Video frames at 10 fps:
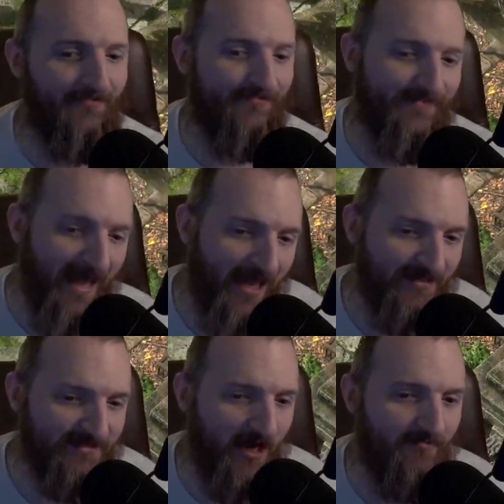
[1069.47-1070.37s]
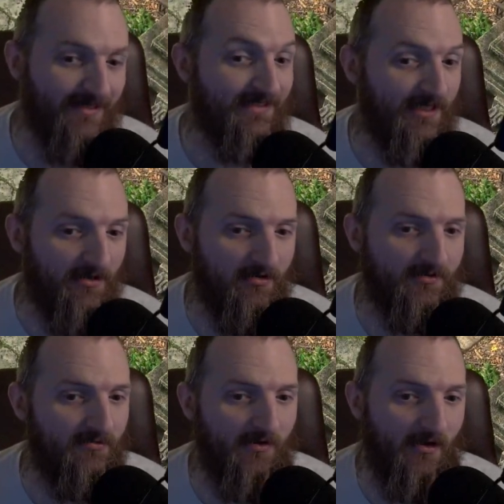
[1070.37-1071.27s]
that has gotten me killed
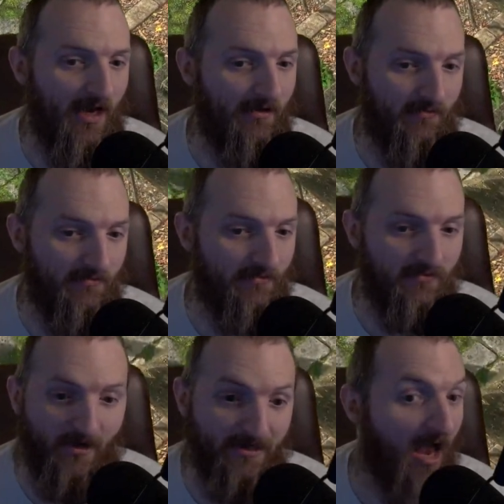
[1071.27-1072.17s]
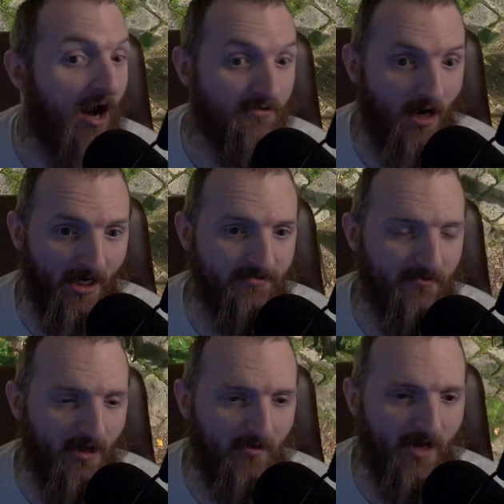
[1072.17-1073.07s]
like a lot.
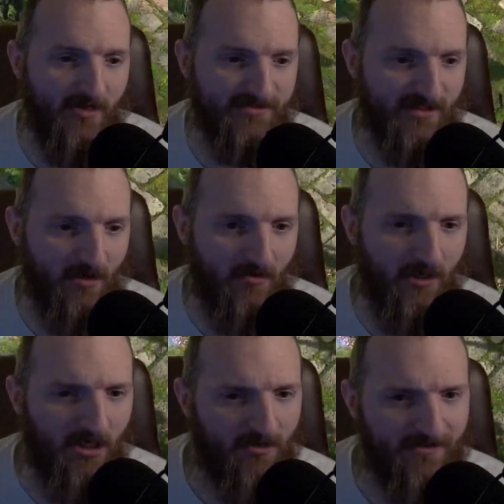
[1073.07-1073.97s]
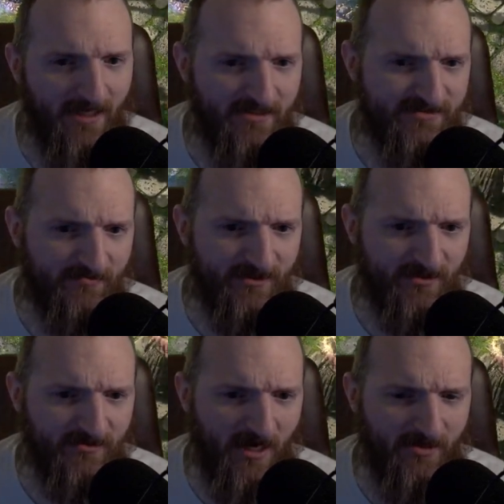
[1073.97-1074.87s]
Okay, so that is something
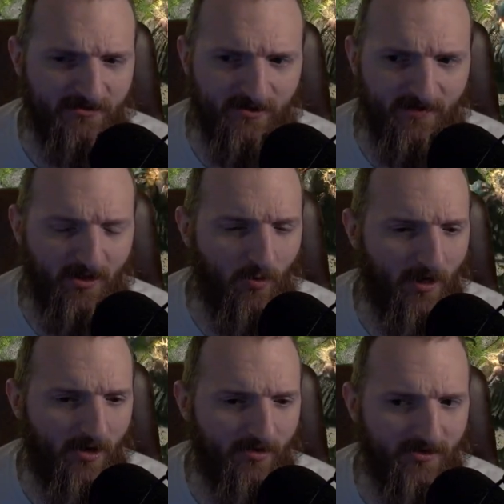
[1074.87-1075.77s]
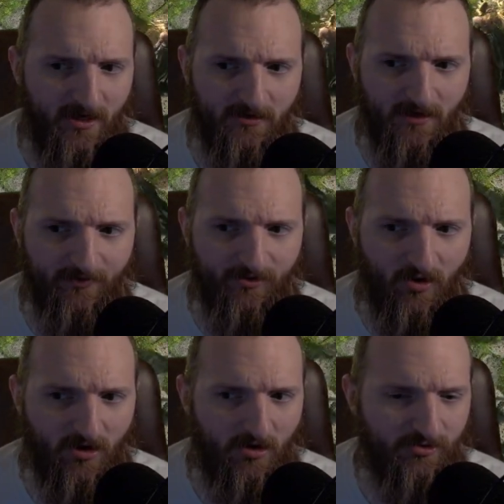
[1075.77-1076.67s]
kind of to be aware that if you
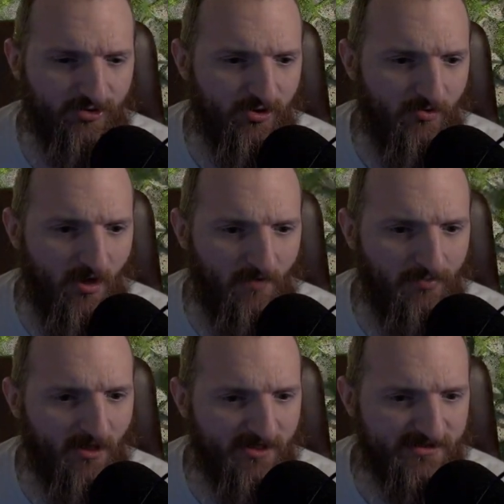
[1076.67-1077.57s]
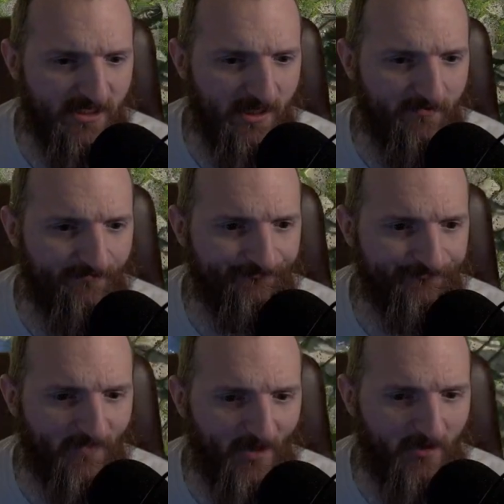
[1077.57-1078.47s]
are going to play this game,
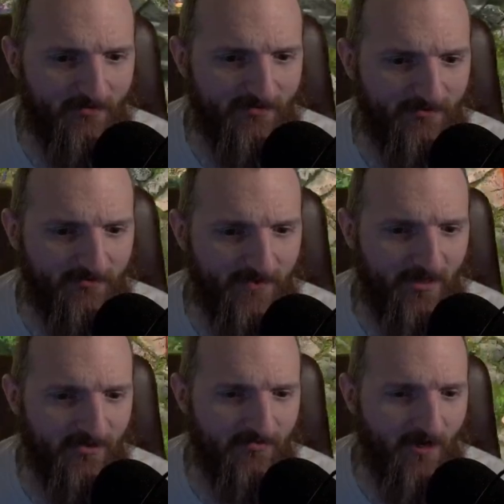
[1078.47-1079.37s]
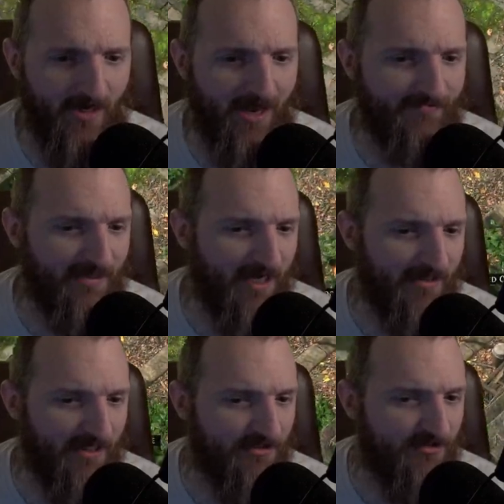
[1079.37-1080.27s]
that you might have to kind of
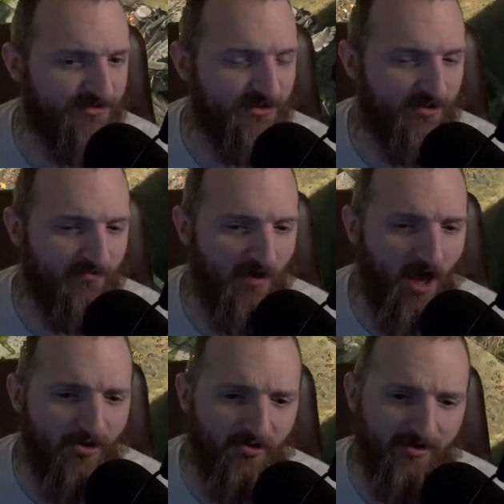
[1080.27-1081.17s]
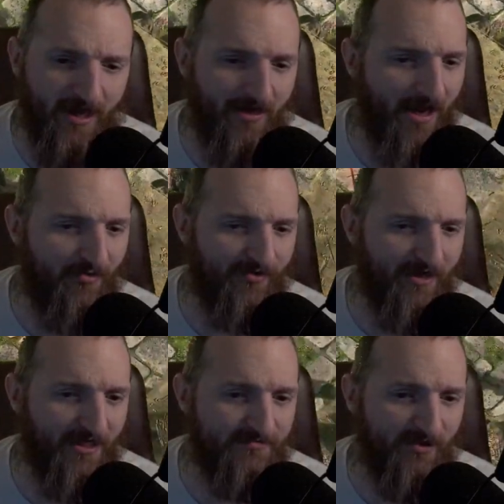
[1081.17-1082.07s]
get used to. But other than that, everything
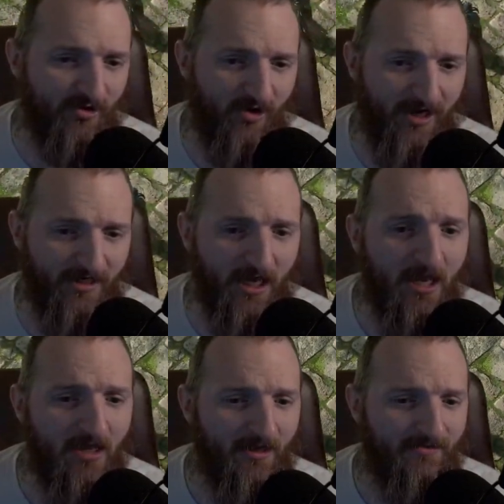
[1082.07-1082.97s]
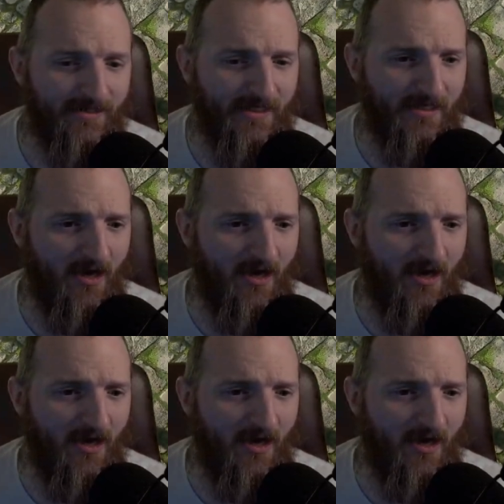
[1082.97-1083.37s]
has been great. The